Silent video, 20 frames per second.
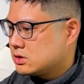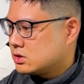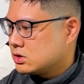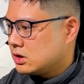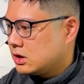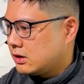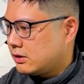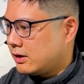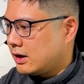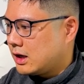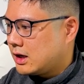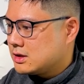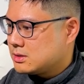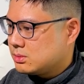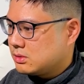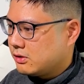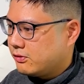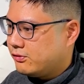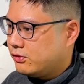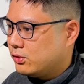It gives me the
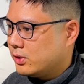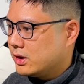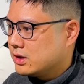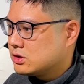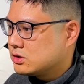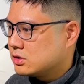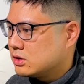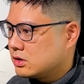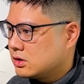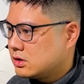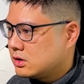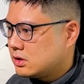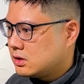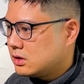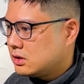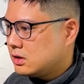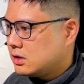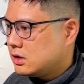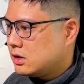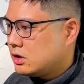full answer.
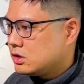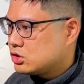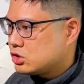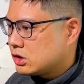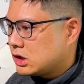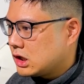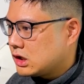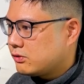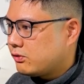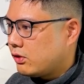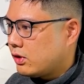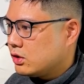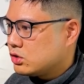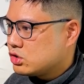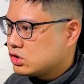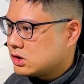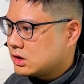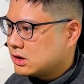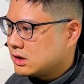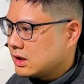So that's very
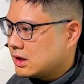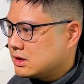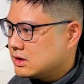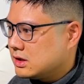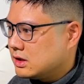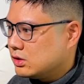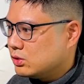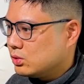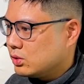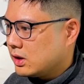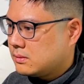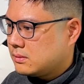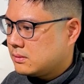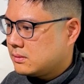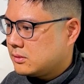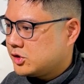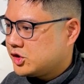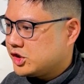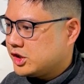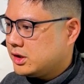interesting that it didn't do that.
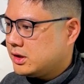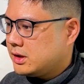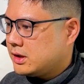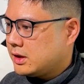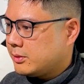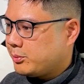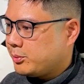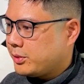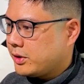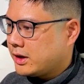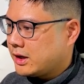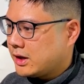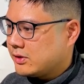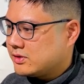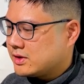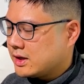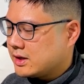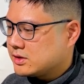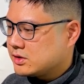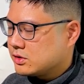See, it gives you an
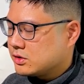answer.